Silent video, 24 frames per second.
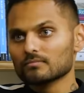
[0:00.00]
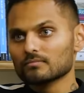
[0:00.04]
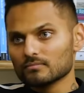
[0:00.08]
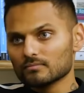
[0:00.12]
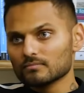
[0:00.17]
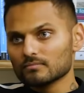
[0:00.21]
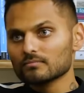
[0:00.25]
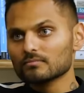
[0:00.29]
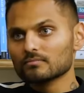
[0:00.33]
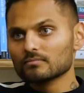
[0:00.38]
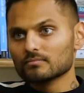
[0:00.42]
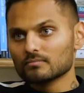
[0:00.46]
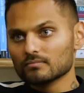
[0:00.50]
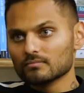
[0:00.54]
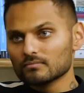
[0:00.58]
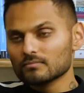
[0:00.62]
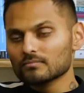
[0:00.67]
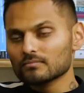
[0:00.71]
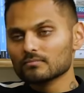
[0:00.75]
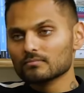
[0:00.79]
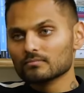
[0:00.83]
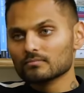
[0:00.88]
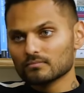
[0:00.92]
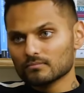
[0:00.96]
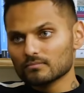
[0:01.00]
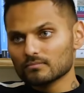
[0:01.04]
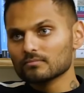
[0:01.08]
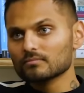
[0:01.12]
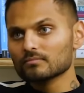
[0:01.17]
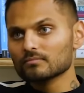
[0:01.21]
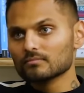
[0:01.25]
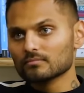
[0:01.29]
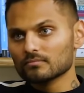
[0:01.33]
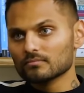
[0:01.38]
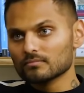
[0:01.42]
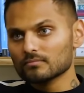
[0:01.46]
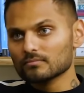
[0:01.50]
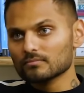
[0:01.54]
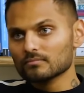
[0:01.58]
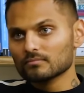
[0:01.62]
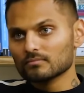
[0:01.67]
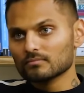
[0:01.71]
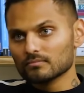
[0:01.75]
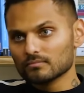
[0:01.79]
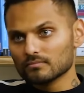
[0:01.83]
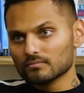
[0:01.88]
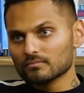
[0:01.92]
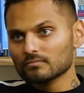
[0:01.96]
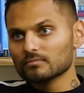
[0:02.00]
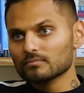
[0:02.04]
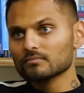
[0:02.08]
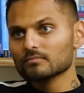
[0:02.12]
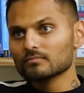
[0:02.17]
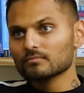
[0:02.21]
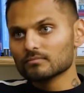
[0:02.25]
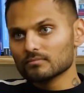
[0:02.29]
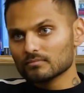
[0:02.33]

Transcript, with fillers: system of the brain, which is the